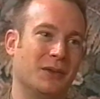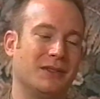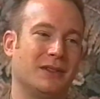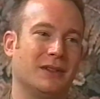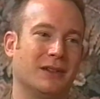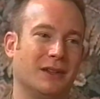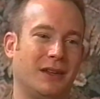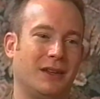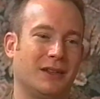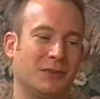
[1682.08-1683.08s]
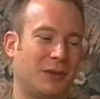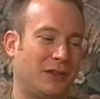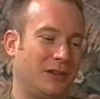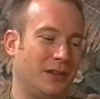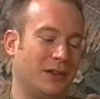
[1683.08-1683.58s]
notes you know and I think mm-hmm.
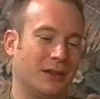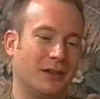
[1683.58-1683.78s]
especially mm-hmm.